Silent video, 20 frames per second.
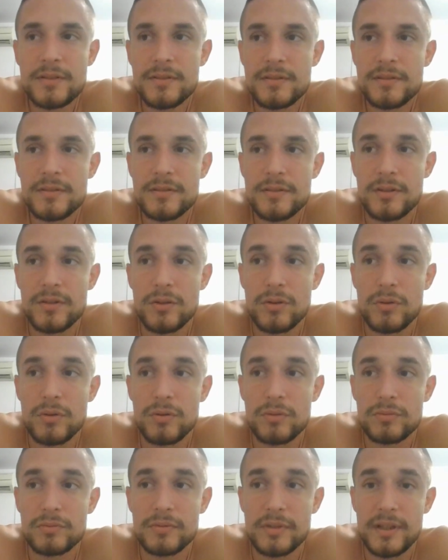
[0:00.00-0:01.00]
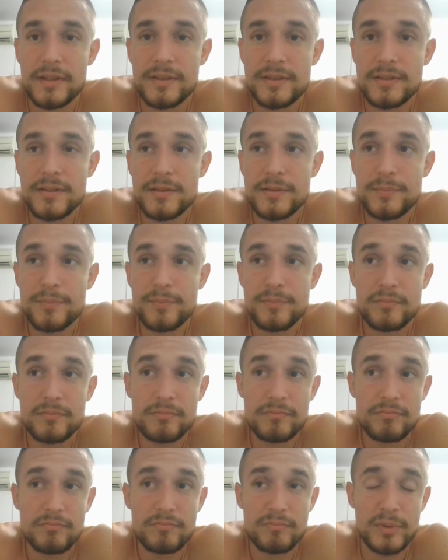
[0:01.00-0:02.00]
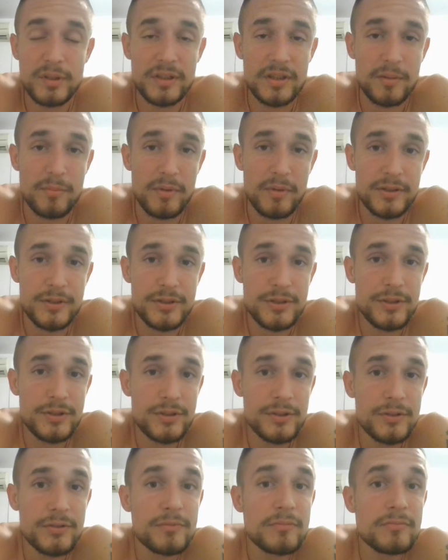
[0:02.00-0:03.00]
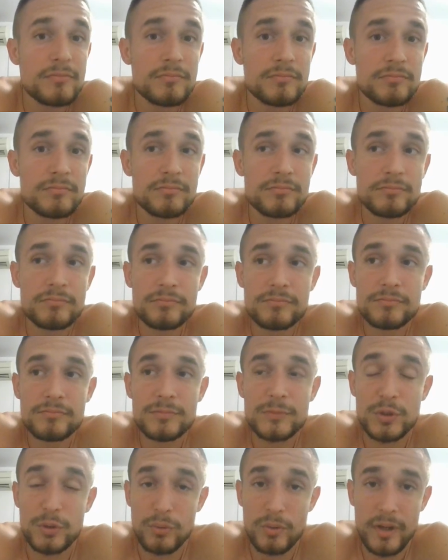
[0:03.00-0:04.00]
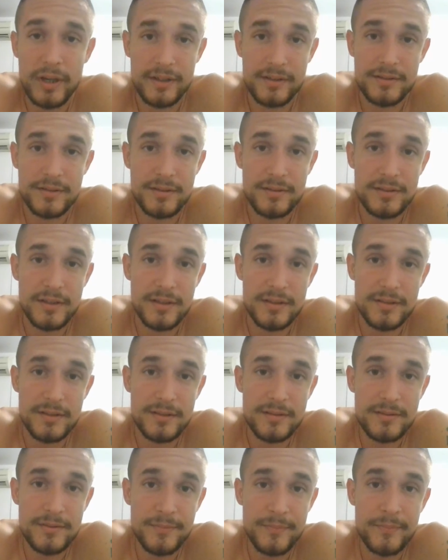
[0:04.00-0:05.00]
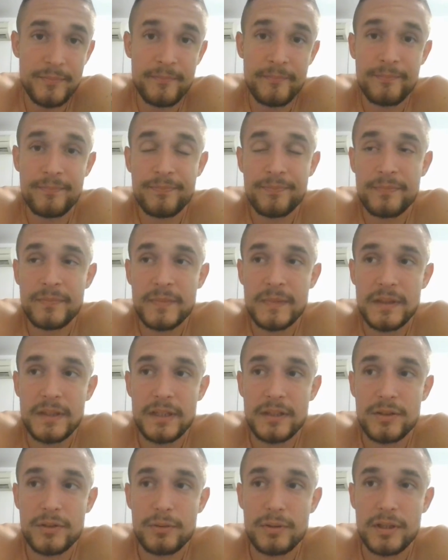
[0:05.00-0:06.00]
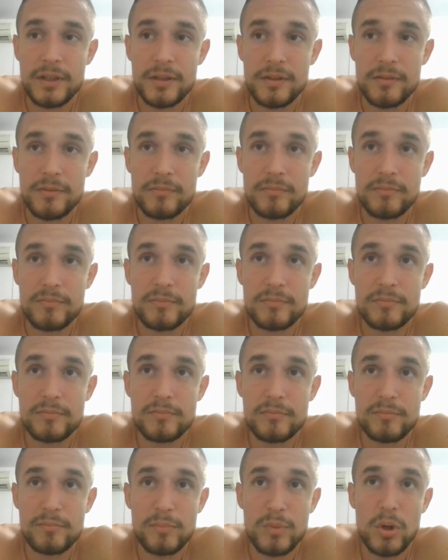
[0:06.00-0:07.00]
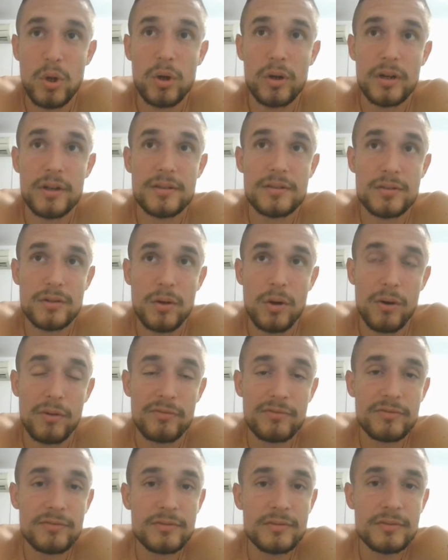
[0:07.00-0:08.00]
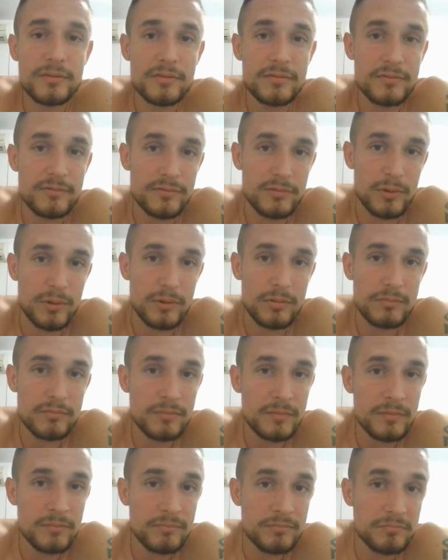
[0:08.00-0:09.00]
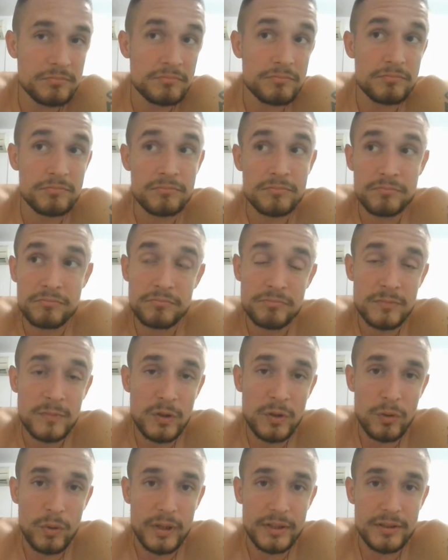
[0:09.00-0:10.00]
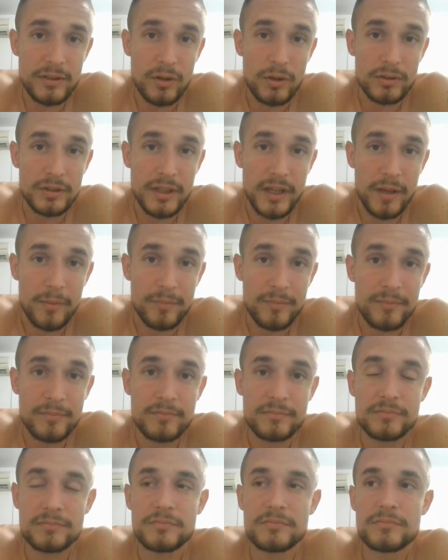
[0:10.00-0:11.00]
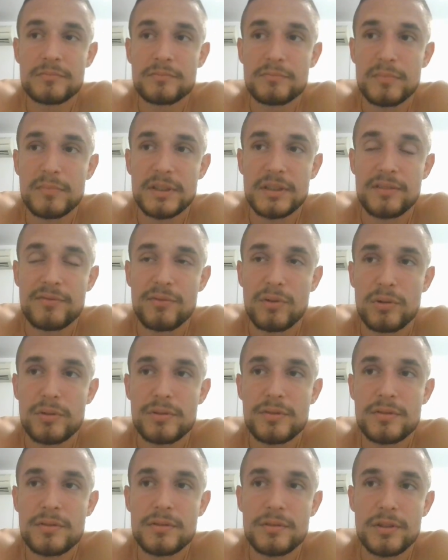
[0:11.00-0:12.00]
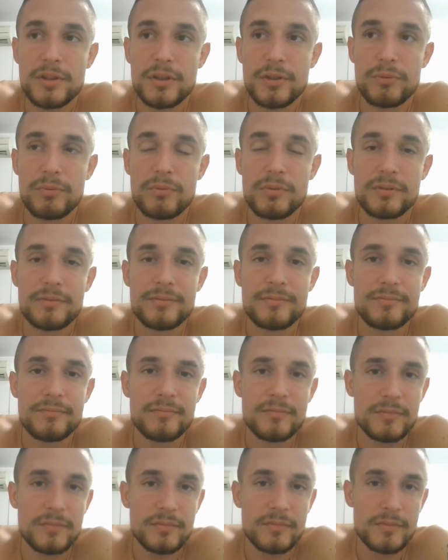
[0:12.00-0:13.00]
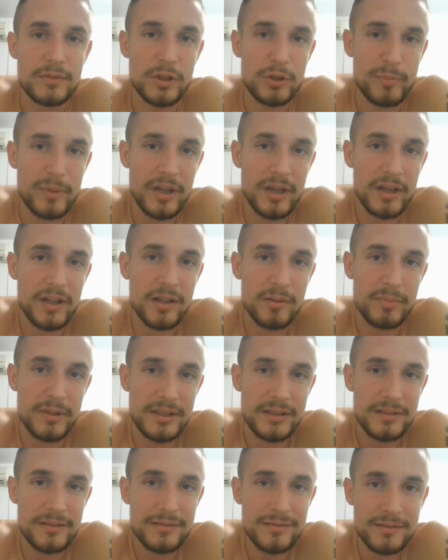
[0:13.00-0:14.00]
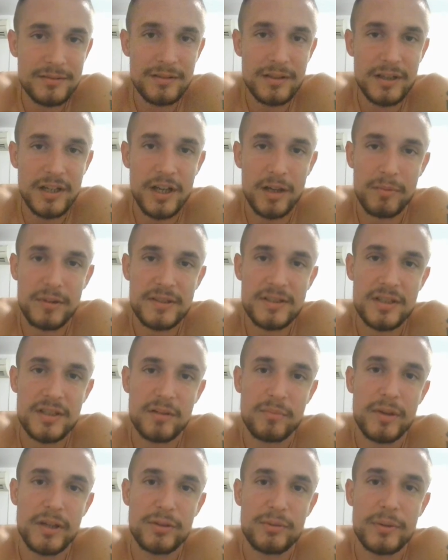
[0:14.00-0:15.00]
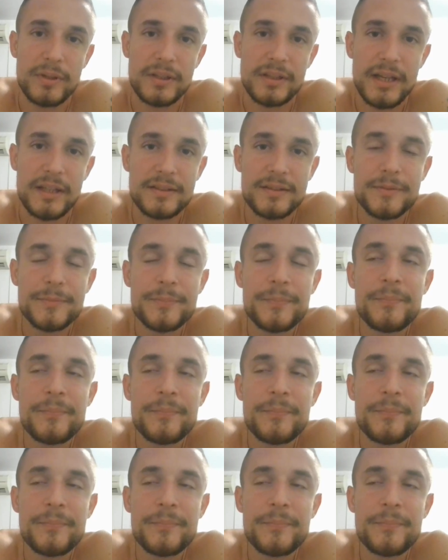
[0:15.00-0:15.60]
So that's pretty much 2 exercises that you can progress off for quite a long time. But of course, you will not be a complete arm wrestler by doing that.